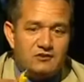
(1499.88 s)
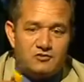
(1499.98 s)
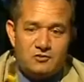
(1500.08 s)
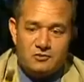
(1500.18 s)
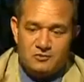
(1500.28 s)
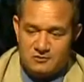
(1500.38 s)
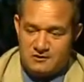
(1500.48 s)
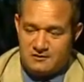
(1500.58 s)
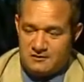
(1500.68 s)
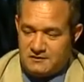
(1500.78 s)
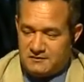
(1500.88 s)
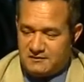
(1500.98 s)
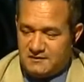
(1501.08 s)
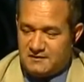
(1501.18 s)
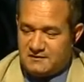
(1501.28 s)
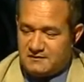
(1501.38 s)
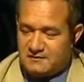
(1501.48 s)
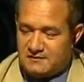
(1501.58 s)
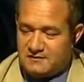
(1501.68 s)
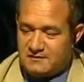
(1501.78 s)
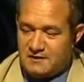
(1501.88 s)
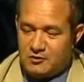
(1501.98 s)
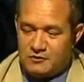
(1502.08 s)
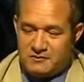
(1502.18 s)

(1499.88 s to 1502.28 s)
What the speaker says: So this is our